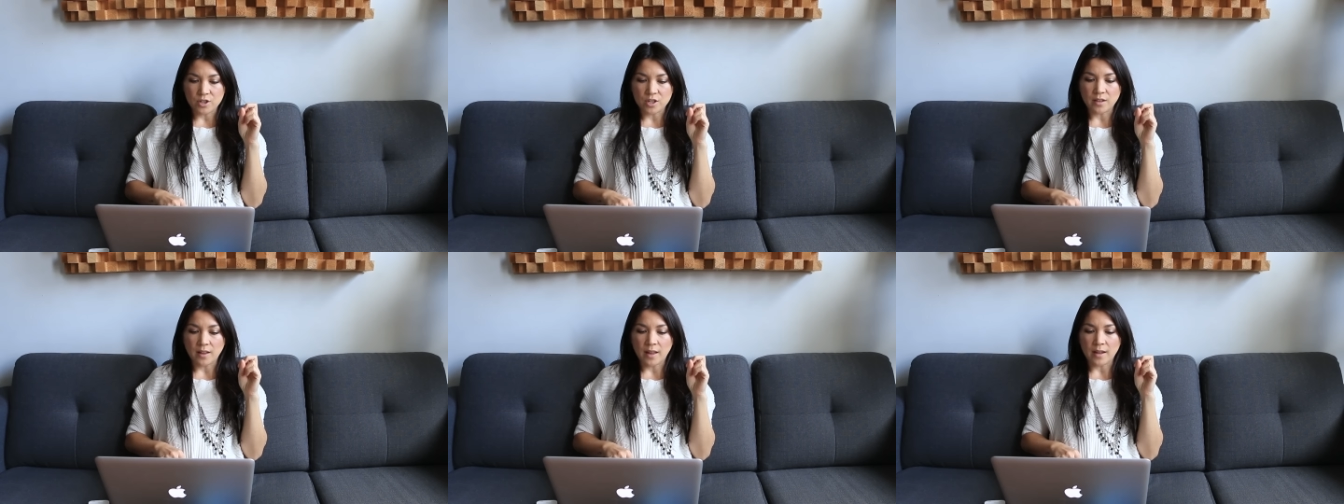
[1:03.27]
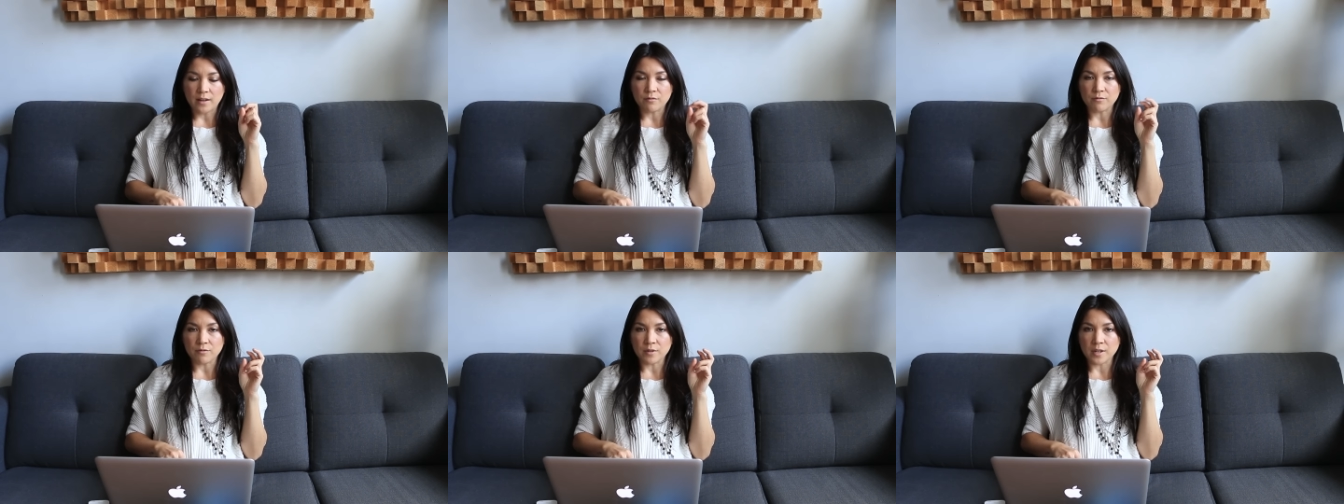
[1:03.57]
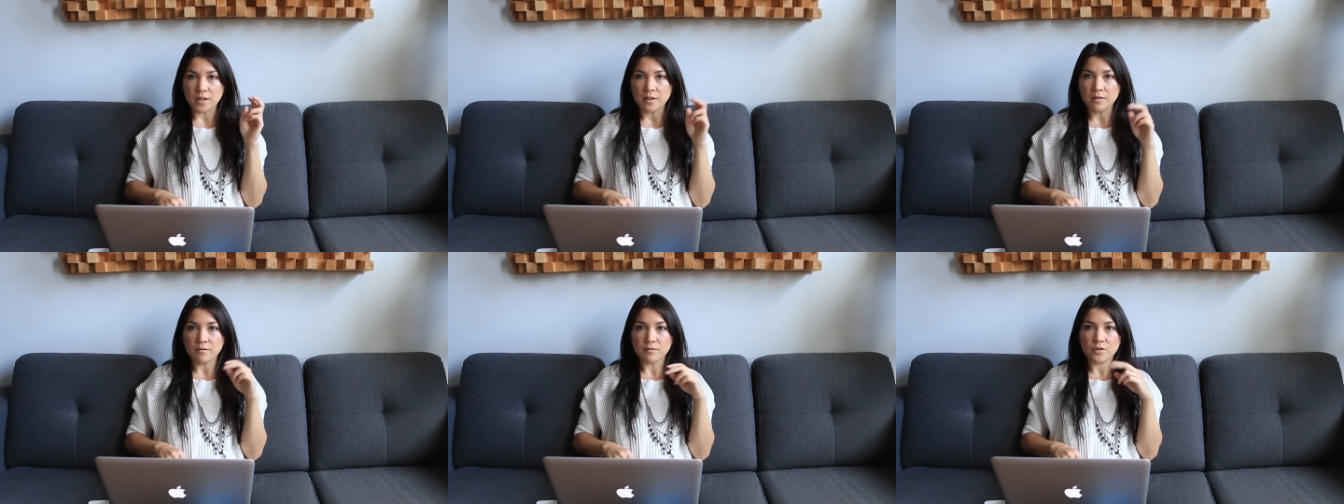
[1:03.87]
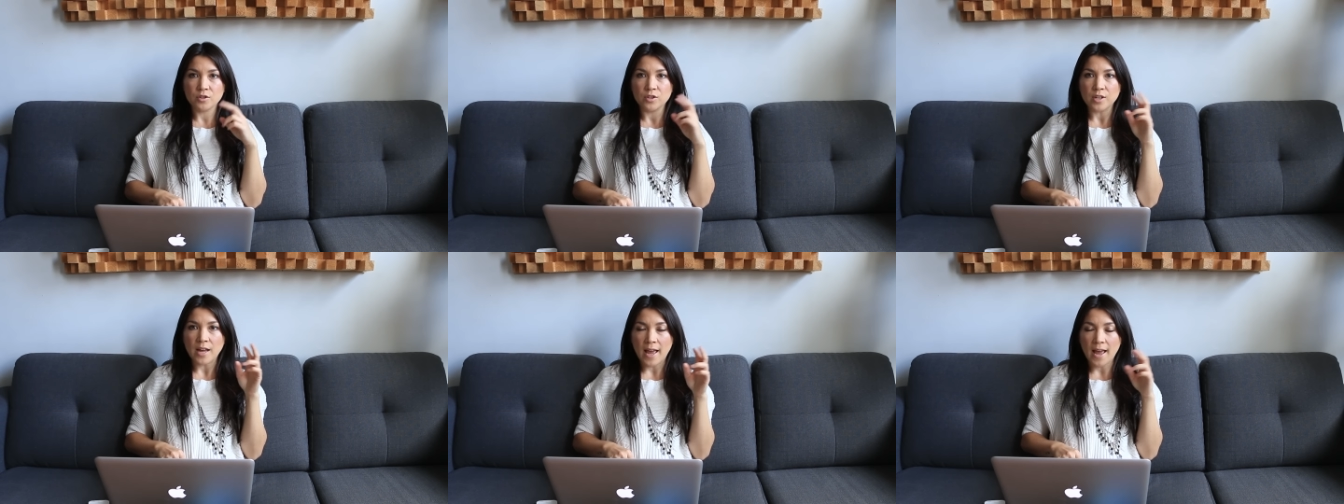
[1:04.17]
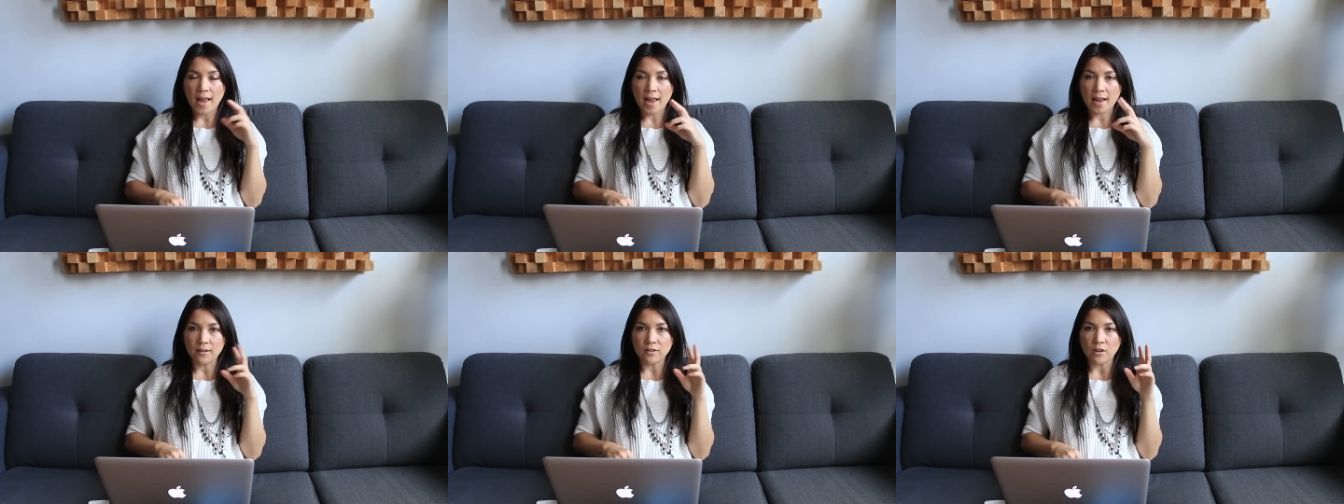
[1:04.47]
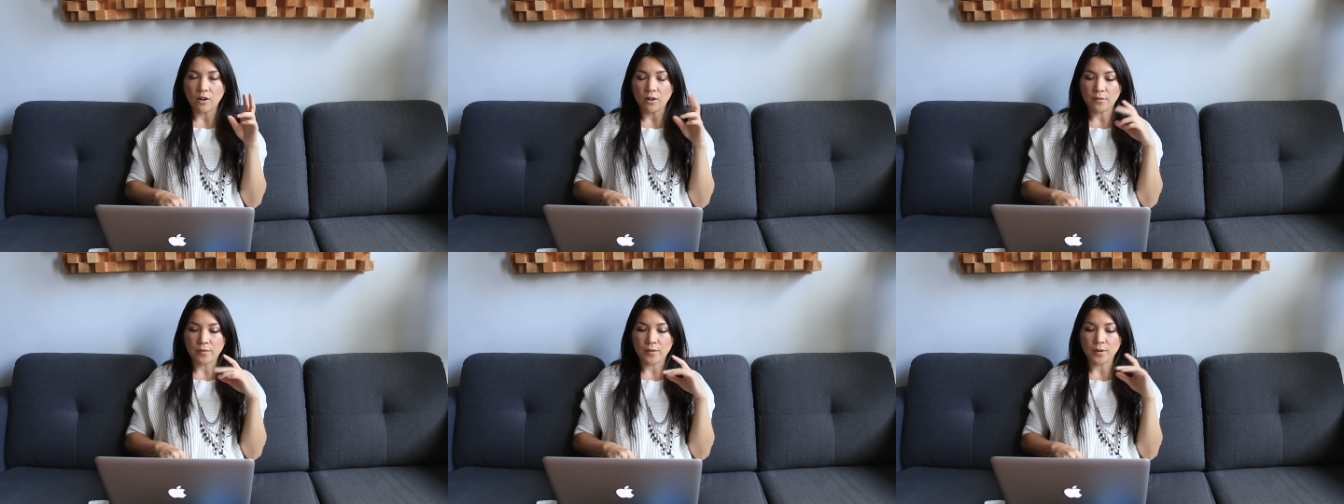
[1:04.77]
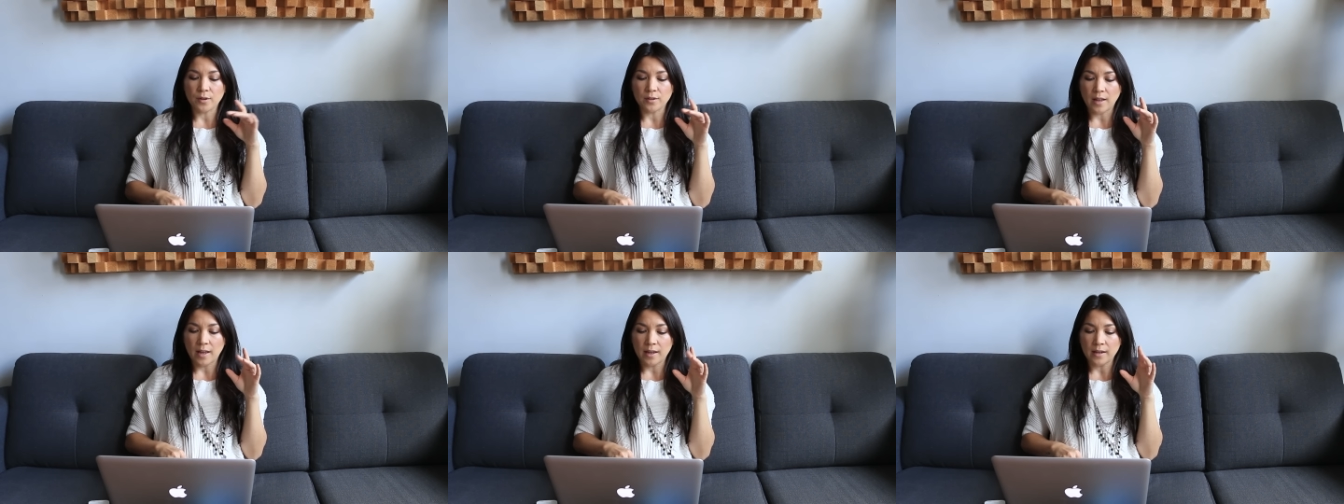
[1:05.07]
she like re-tagged all of
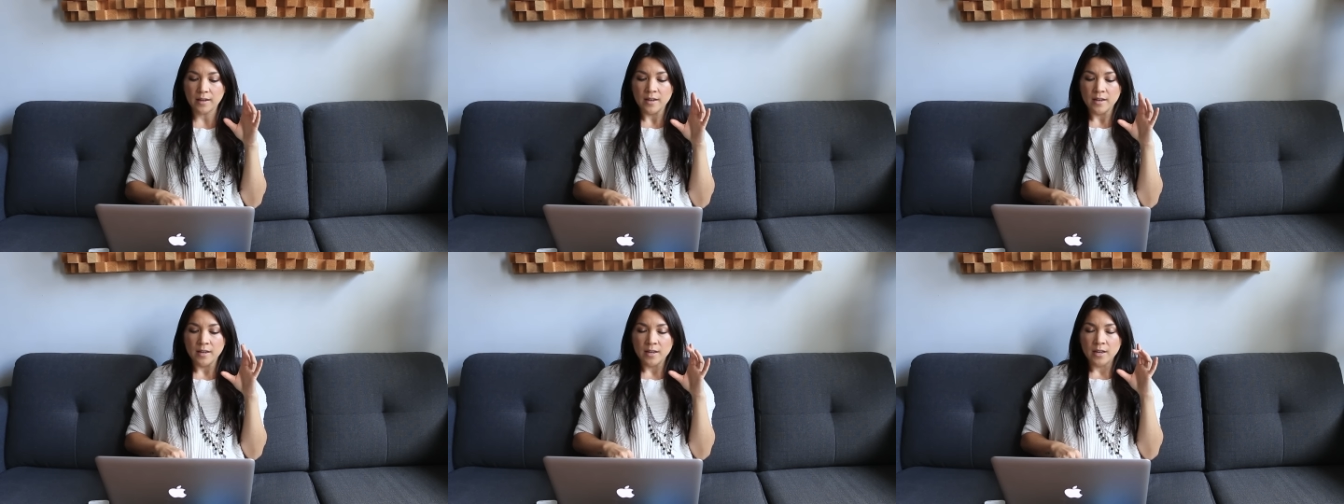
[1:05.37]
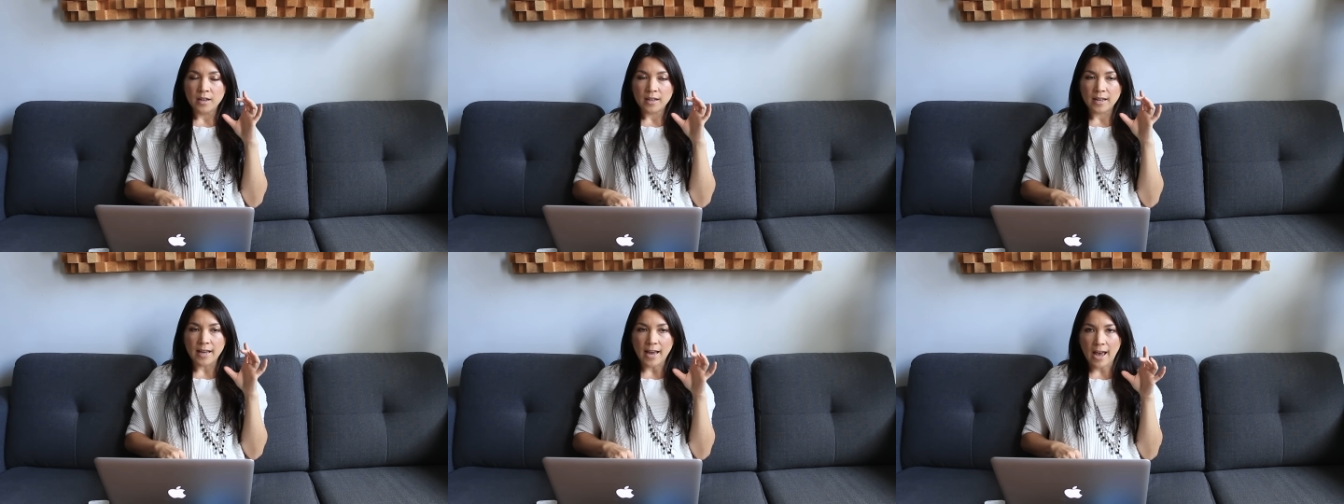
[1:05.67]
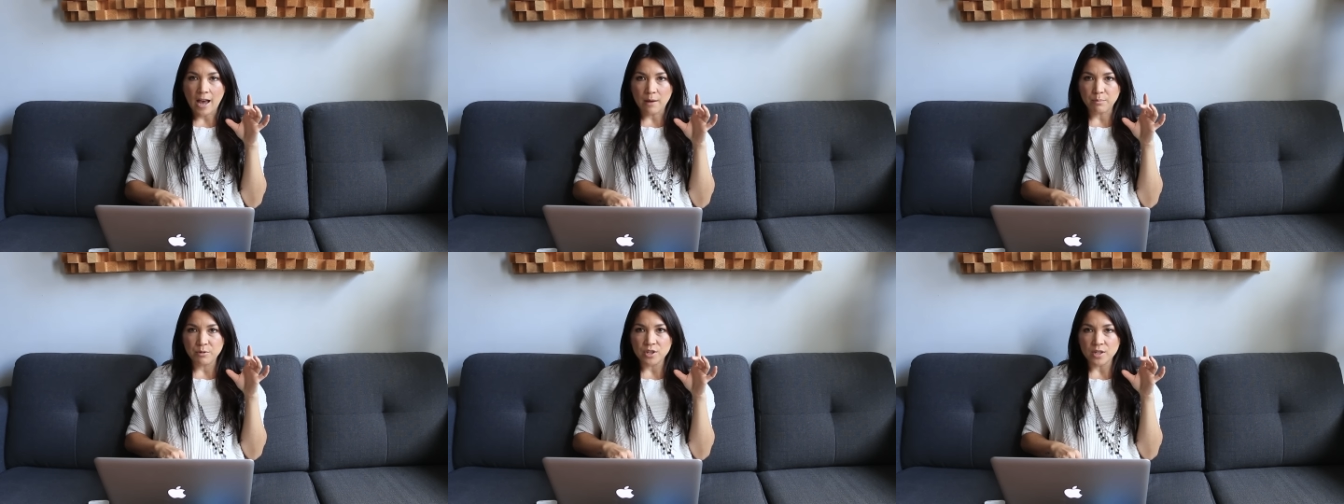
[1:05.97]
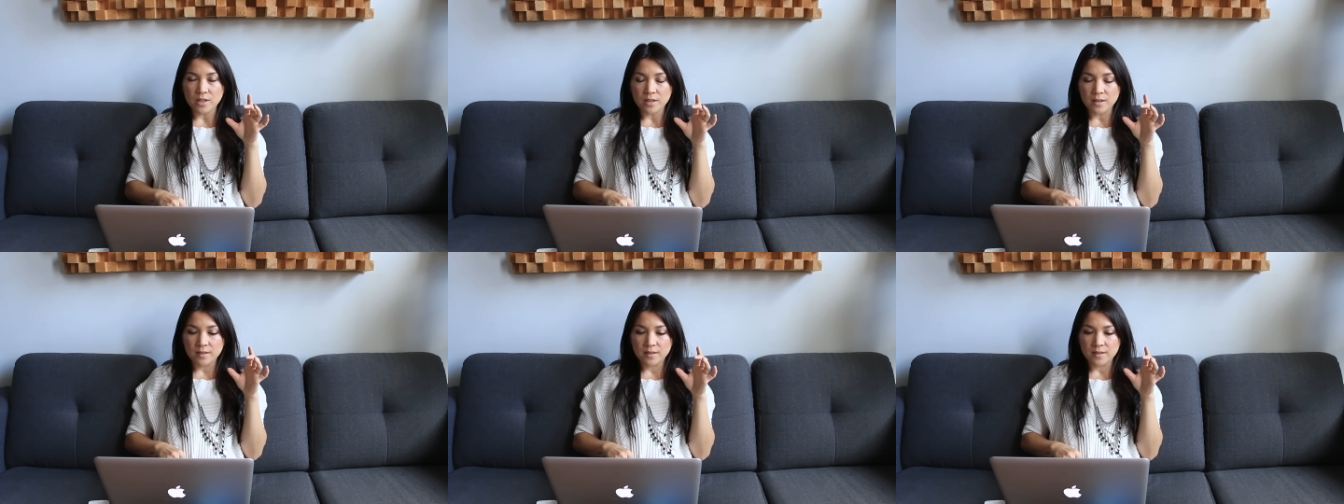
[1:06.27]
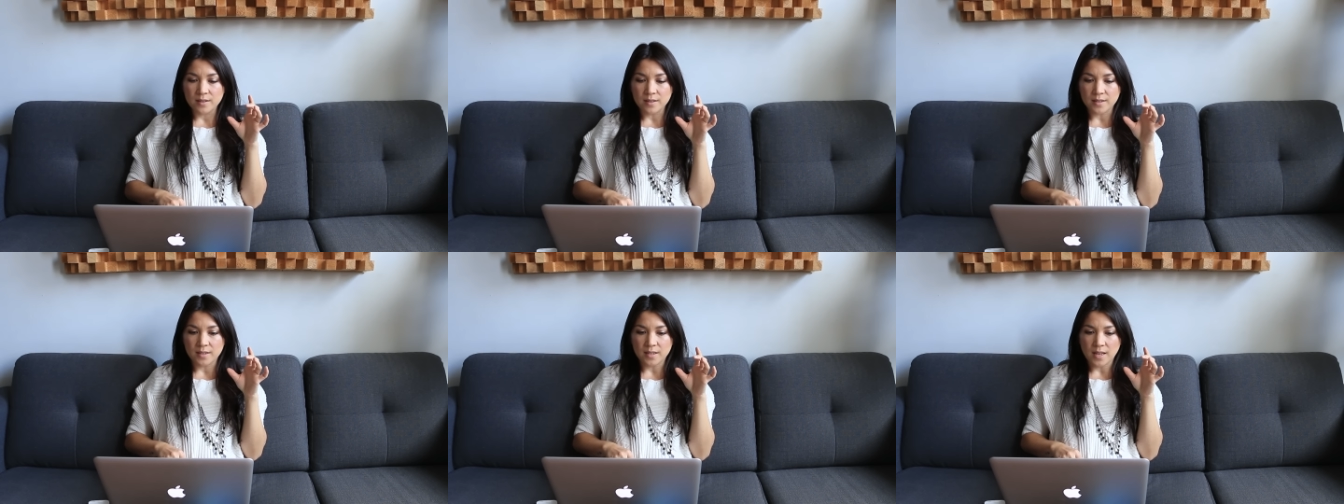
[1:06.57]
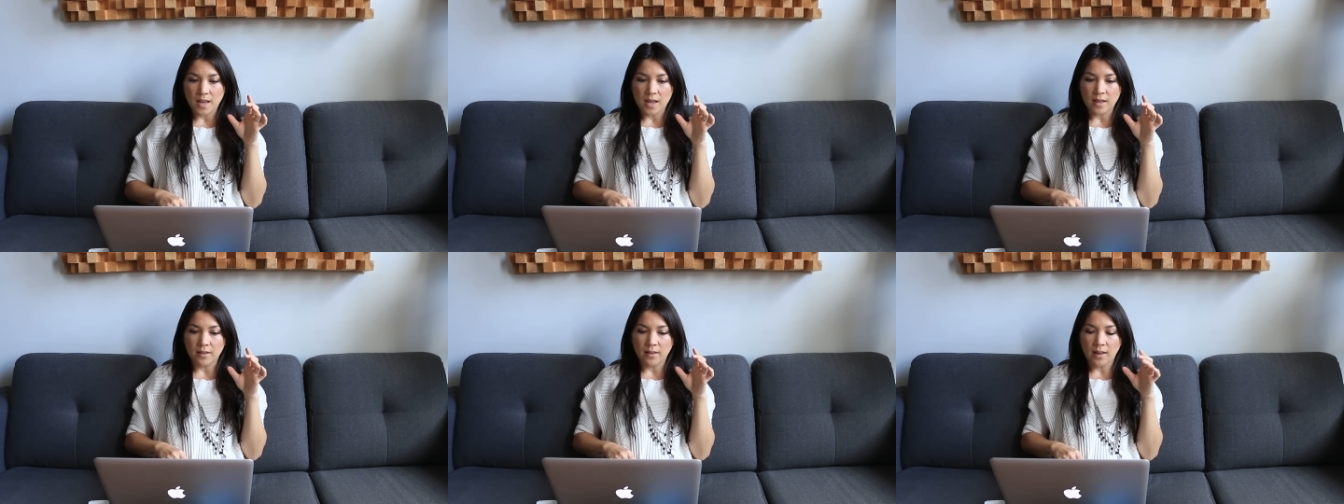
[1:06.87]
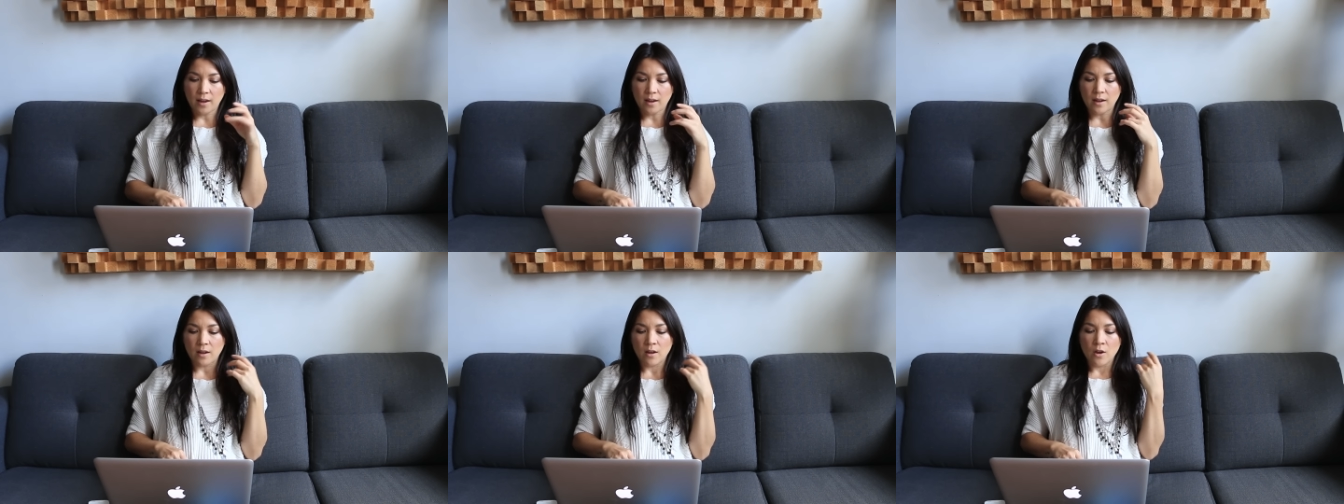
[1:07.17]
her like captions to say
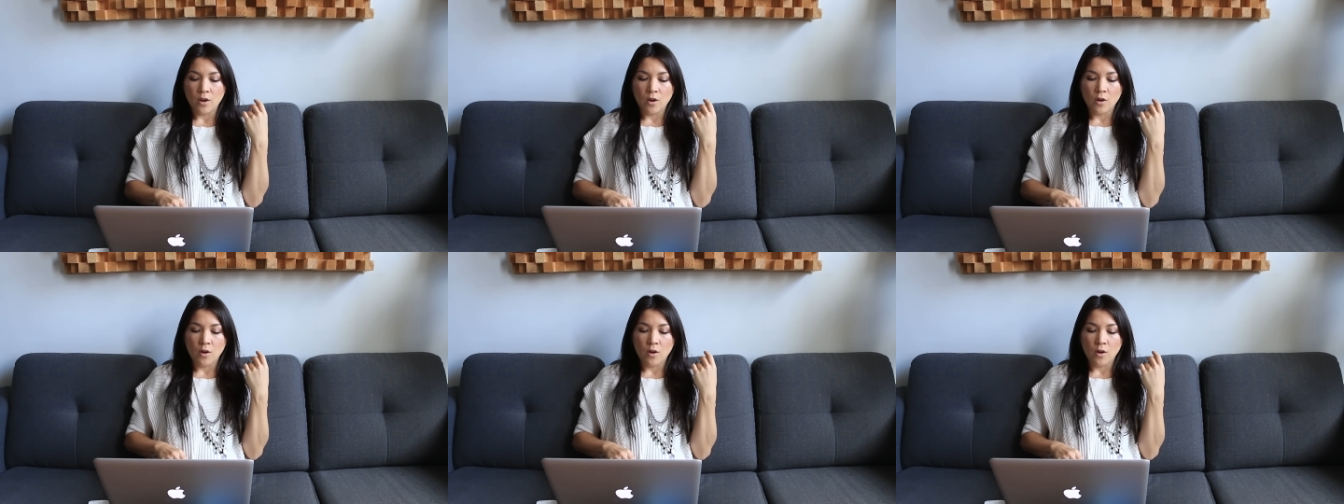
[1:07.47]
like,